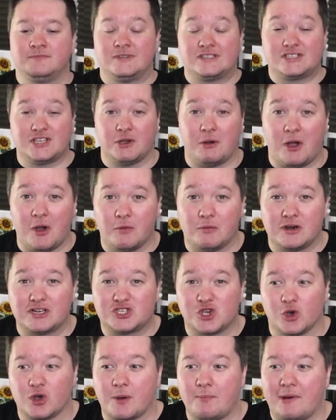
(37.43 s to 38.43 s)
So I want to
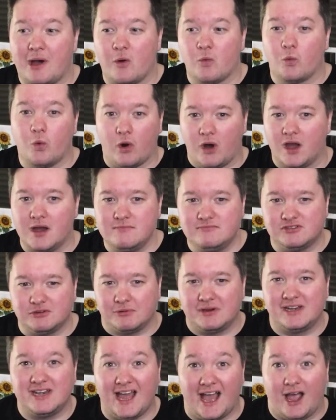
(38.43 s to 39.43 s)
talk about what I'm
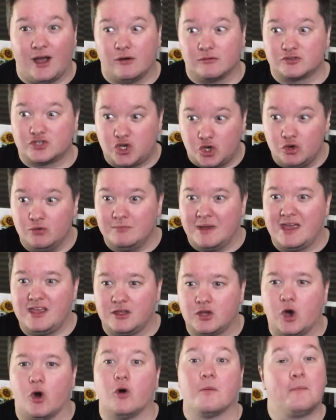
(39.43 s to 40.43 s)
doing now to make
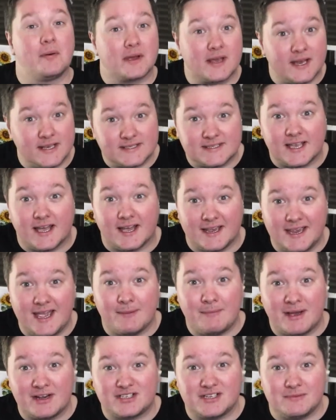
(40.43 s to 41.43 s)
gold, because I
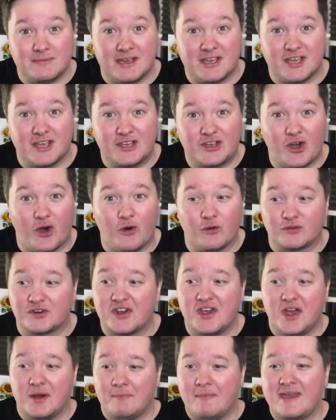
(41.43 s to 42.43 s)
am actually making gold,
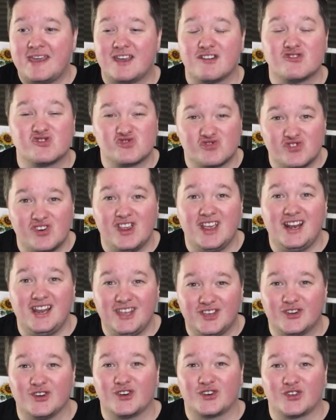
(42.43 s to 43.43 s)
making really
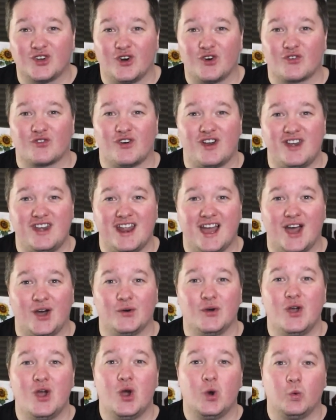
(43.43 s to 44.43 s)
good gold right
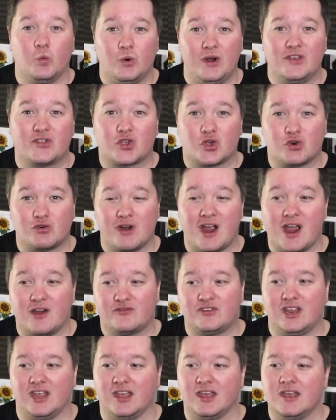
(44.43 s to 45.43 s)
now with
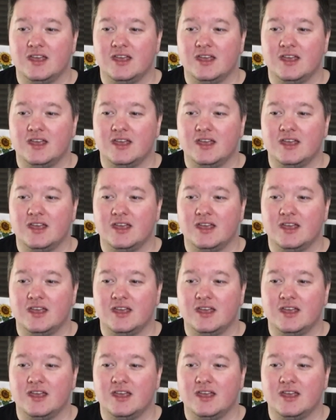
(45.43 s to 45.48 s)
crafting.